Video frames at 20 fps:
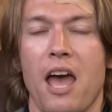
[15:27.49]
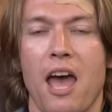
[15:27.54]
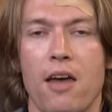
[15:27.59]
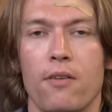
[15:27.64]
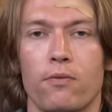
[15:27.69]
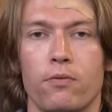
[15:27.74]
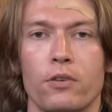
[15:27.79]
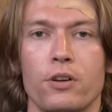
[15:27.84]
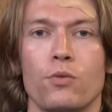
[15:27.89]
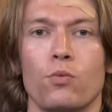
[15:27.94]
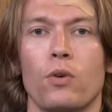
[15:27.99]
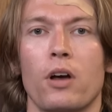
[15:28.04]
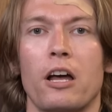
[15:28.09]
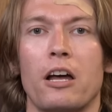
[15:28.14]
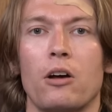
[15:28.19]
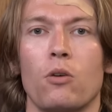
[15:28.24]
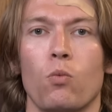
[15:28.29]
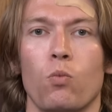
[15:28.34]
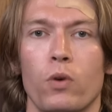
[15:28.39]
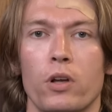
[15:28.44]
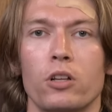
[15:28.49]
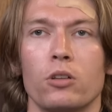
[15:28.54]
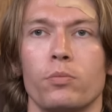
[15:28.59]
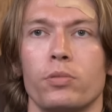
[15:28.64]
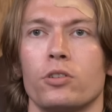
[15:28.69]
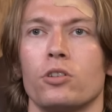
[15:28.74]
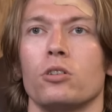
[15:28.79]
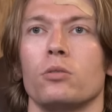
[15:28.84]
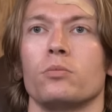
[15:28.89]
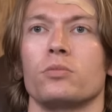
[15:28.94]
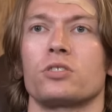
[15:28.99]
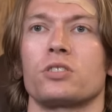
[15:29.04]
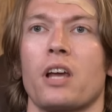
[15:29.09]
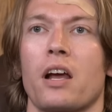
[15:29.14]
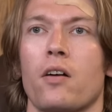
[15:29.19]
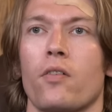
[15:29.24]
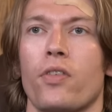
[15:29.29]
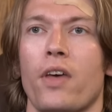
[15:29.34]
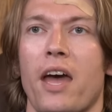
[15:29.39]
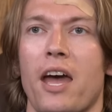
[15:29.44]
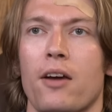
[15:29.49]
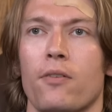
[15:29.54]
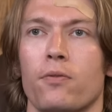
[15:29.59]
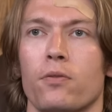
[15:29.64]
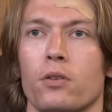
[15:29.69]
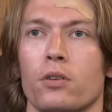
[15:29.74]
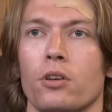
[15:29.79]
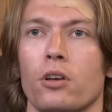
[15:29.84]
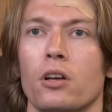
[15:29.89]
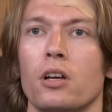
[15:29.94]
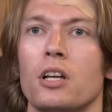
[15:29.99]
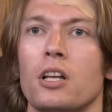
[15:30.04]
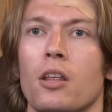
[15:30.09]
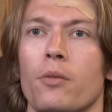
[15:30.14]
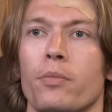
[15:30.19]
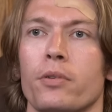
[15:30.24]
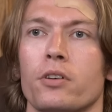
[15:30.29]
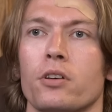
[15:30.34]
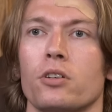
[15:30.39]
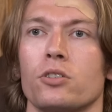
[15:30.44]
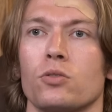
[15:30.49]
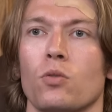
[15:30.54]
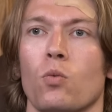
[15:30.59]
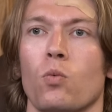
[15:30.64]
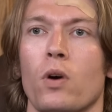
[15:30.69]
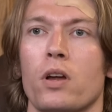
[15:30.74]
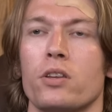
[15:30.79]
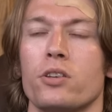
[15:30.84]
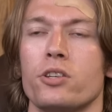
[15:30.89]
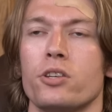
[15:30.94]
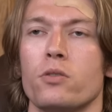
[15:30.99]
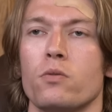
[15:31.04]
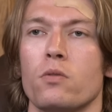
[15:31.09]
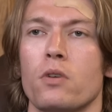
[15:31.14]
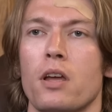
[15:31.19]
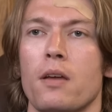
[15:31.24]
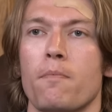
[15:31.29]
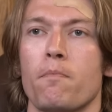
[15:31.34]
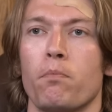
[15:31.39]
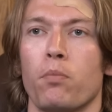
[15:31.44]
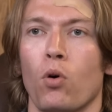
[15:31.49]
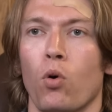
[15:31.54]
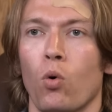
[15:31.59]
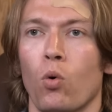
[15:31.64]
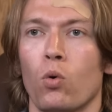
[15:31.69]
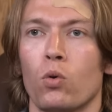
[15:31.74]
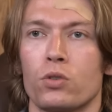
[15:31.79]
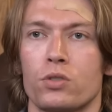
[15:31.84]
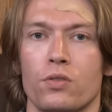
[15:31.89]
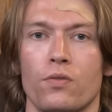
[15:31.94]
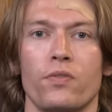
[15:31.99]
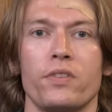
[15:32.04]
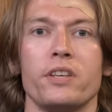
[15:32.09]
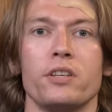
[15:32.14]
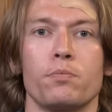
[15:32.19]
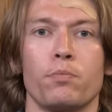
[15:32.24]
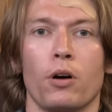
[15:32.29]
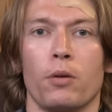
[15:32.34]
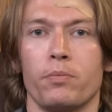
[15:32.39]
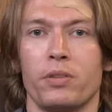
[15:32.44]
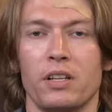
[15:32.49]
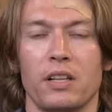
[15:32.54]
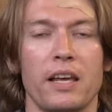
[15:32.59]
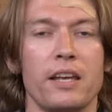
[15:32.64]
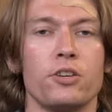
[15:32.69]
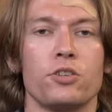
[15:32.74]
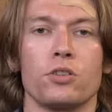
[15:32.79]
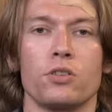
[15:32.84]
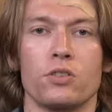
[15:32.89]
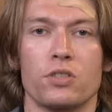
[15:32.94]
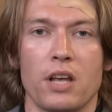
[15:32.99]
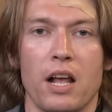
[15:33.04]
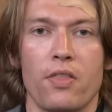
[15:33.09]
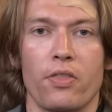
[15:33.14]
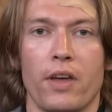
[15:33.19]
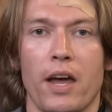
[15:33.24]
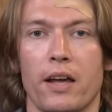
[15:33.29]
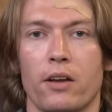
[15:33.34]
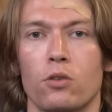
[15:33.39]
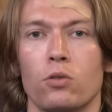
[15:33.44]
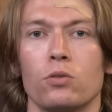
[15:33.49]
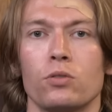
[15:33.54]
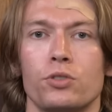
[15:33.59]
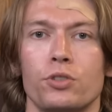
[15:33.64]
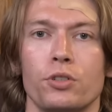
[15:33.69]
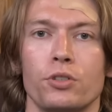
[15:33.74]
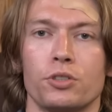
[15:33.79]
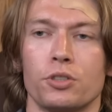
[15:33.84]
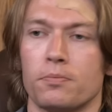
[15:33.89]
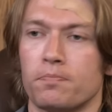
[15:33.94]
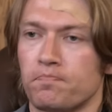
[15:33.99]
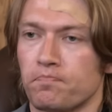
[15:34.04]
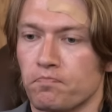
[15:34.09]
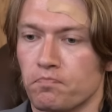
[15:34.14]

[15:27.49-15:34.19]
Everywhere will become South Africa, because when you import these populations and their cultures,